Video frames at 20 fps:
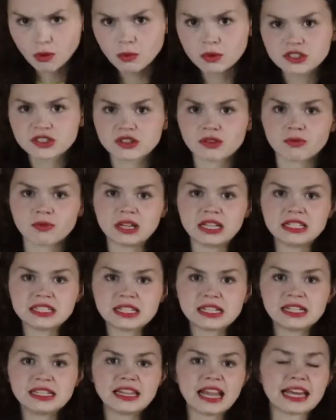was a
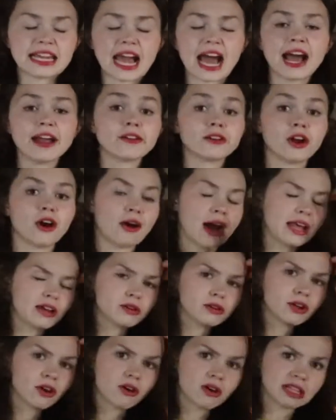reason. Like I don't
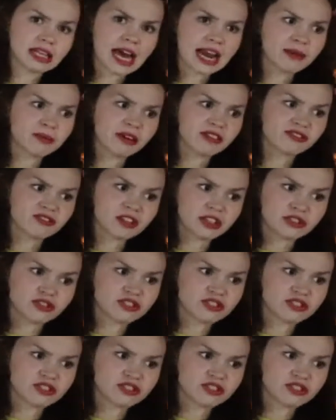know a lot about French